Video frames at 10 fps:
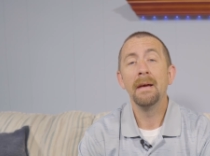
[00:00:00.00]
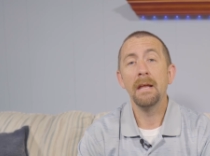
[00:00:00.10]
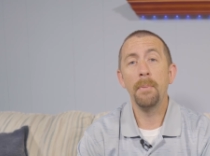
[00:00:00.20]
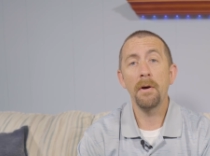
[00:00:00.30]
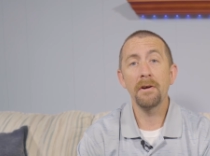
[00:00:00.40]

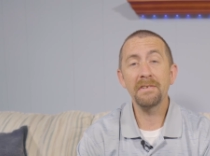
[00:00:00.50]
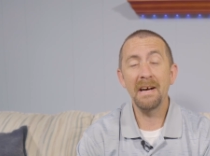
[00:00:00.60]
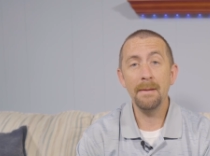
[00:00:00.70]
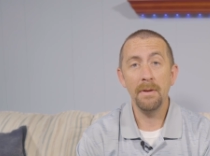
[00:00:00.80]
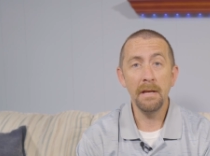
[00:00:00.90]
and upon our
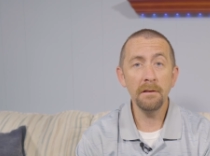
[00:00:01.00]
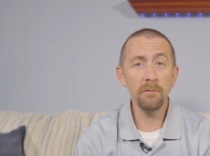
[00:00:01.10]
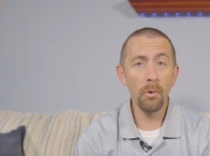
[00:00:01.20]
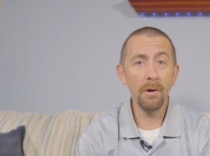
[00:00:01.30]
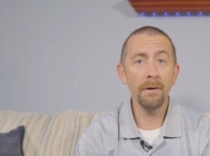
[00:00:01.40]
time in
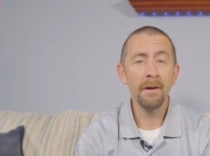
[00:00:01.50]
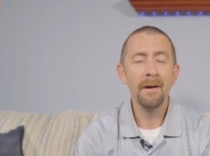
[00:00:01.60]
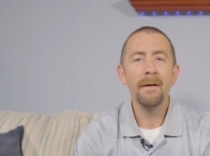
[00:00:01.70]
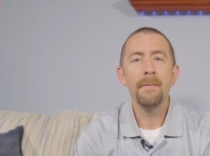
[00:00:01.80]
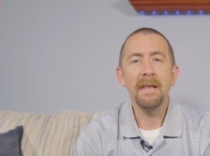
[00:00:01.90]
His Word,
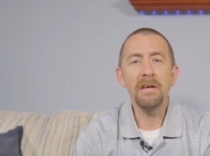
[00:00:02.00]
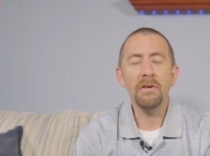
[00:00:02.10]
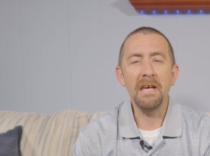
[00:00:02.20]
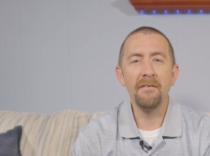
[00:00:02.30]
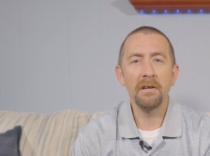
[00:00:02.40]
that He
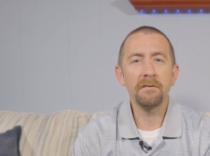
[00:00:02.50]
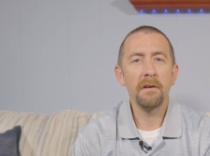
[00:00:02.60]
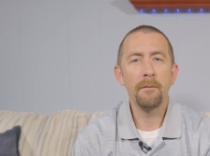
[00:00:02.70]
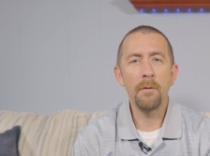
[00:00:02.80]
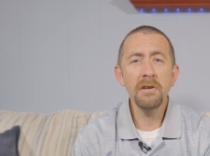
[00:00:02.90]
could give
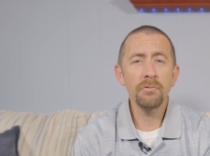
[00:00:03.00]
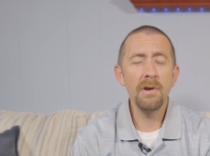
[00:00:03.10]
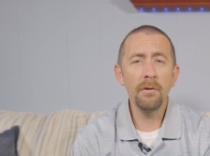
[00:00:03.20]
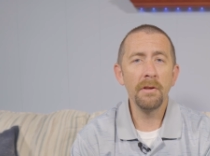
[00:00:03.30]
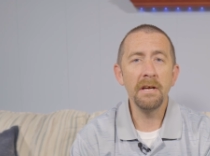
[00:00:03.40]
us fresh
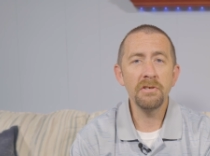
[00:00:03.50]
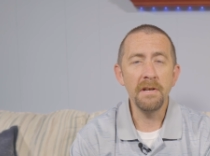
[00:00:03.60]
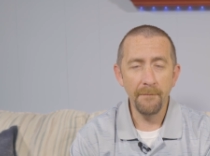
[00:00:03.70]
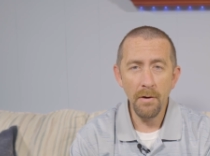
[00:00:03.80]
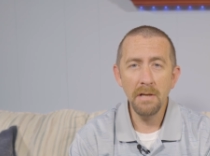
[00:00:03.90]
revelation
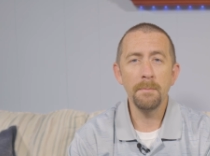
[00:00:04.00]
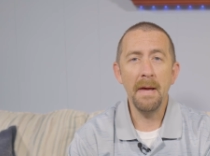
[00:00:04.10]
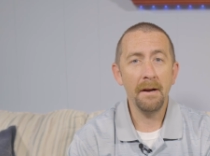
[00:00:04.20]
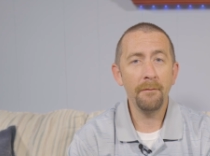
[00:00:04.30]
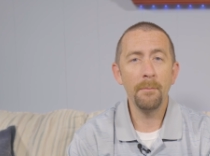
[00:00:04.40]
and fresh
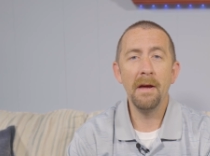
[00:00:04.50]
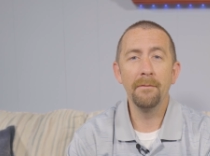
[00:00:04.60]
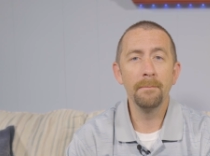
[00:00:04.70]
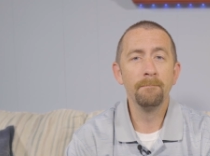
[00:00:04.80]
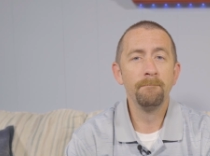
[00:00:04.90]
manna from
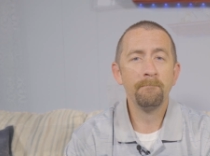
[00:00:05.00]
heaven.